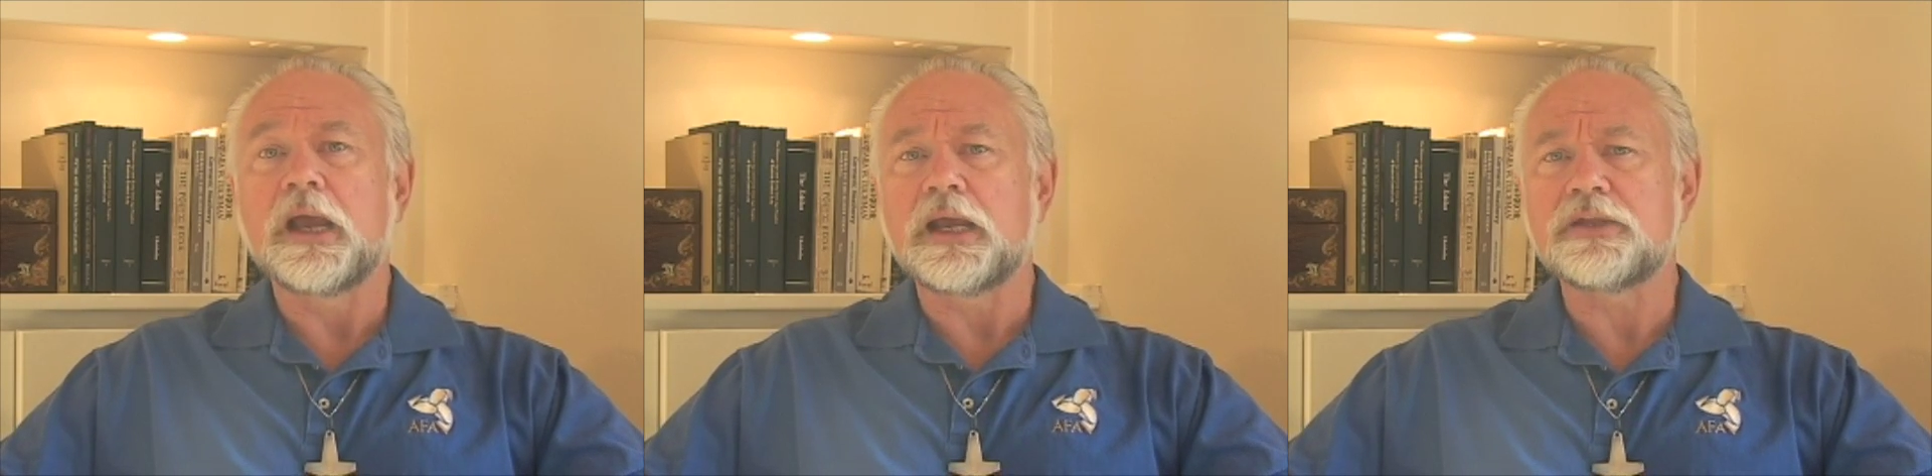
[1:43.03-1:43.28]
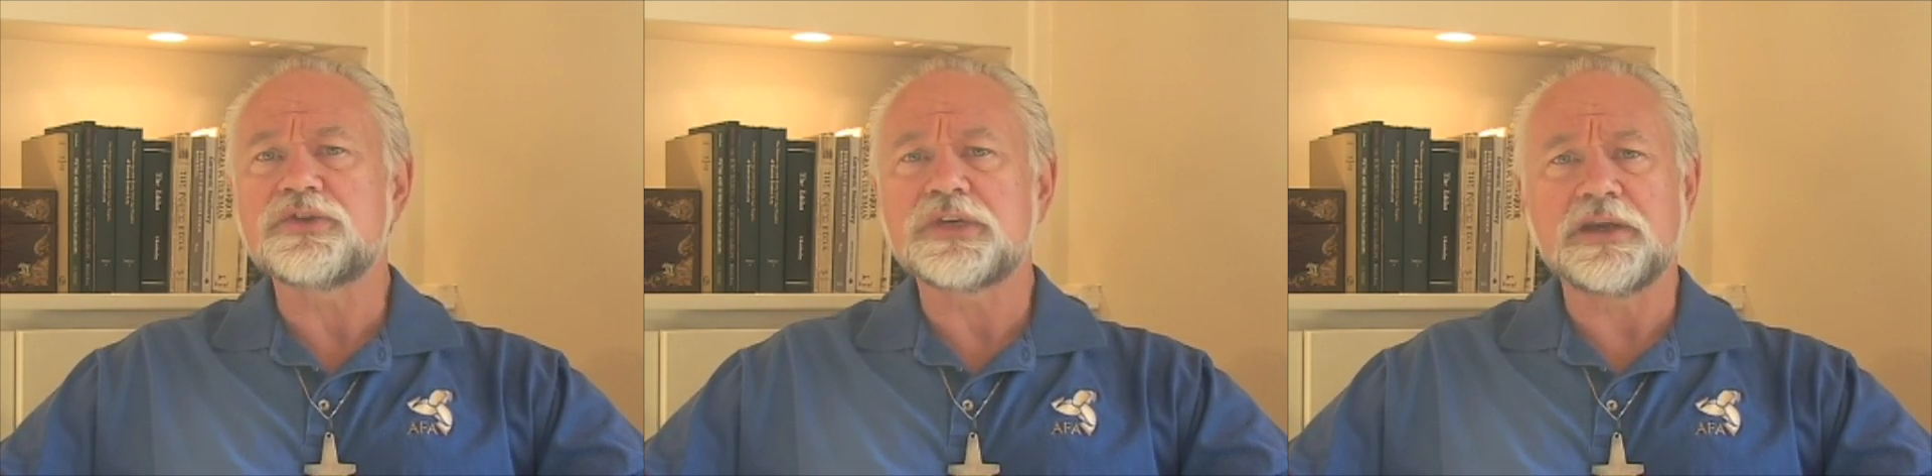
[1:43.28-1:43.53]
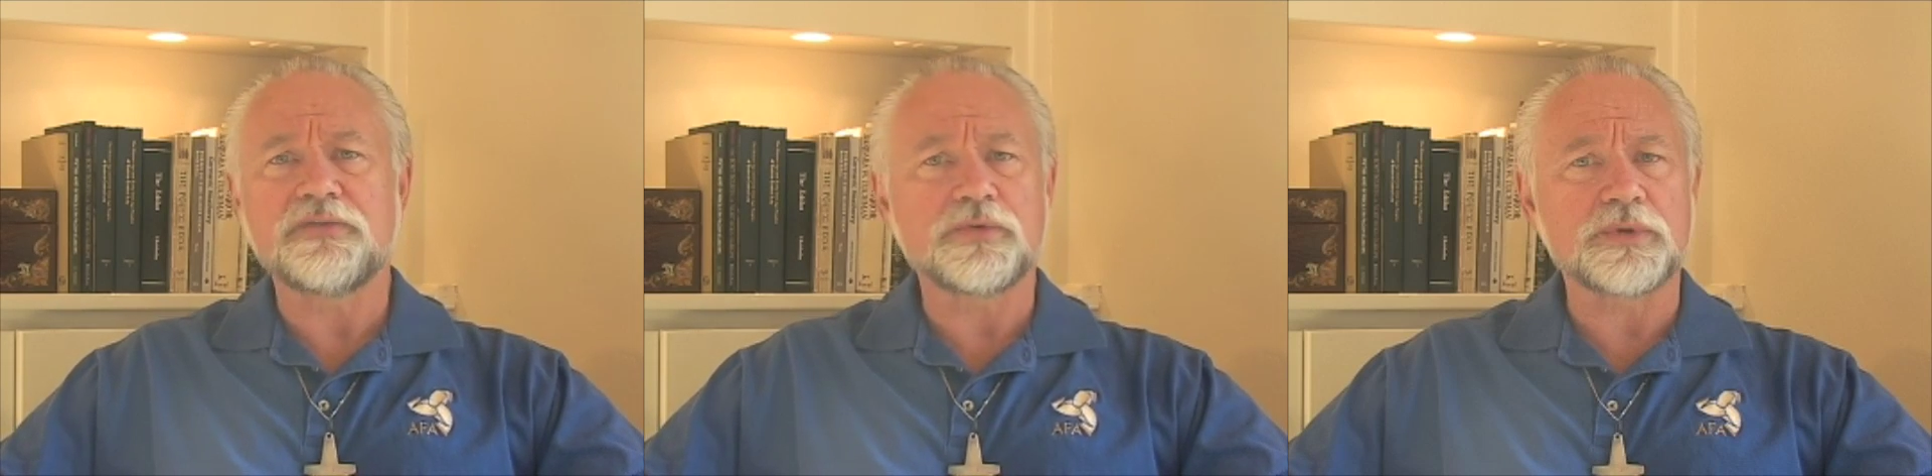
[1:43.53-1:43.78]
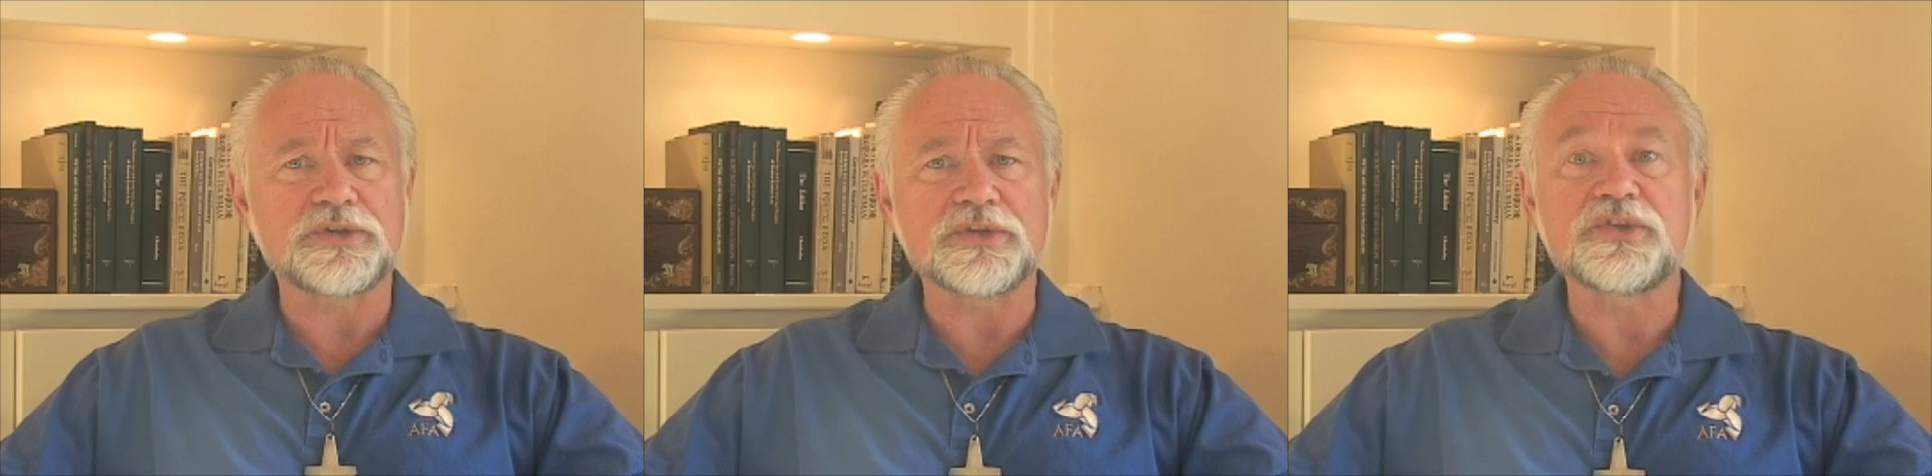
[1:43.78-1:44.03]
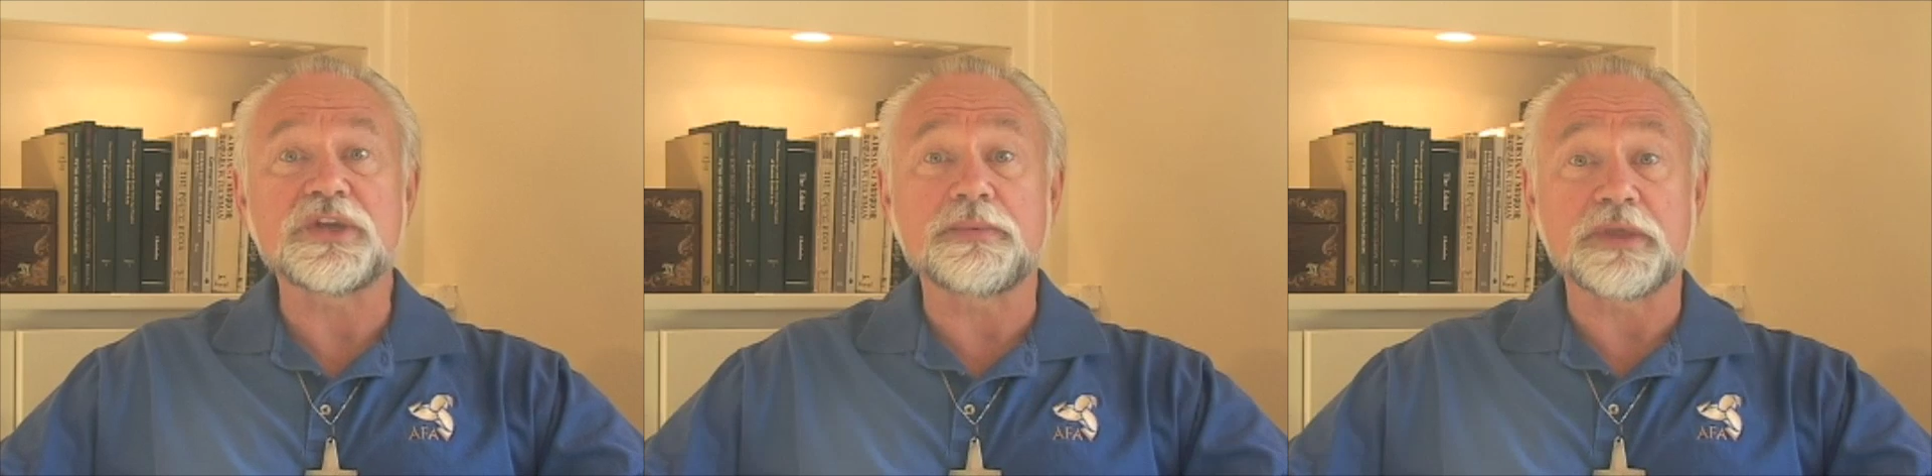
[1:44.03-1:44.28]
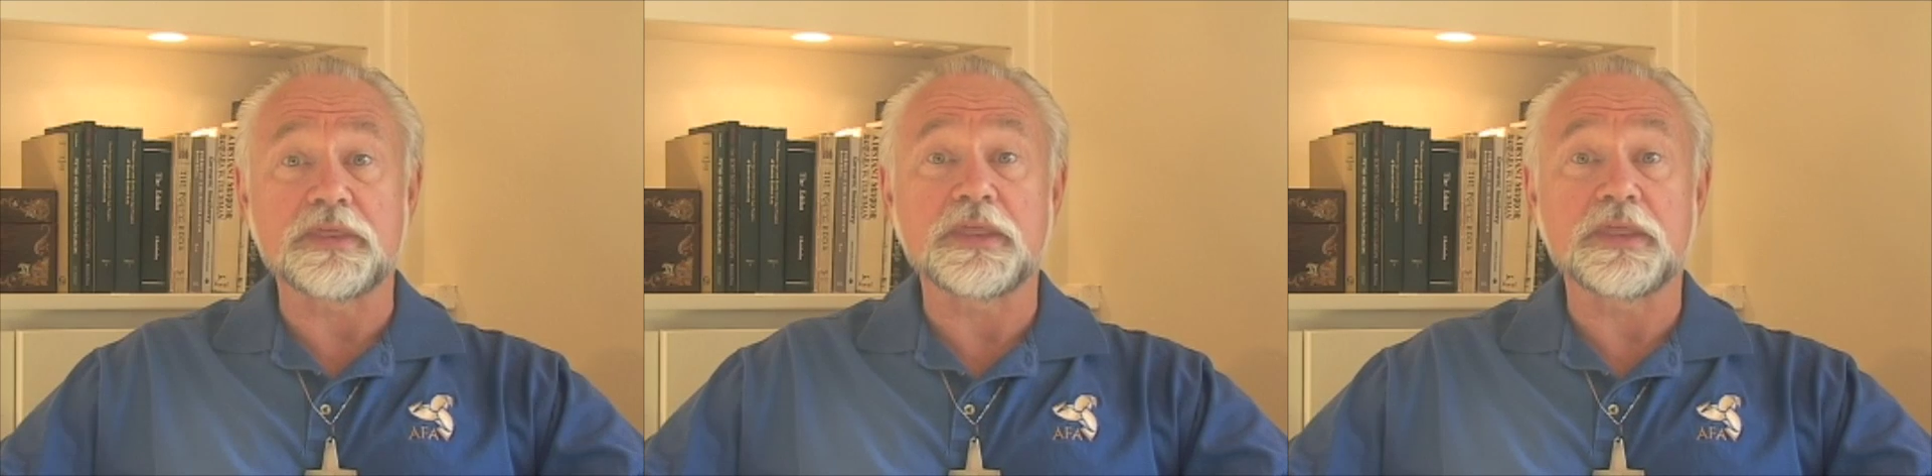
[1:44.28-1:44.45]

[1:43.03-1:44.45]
and see if there isn't something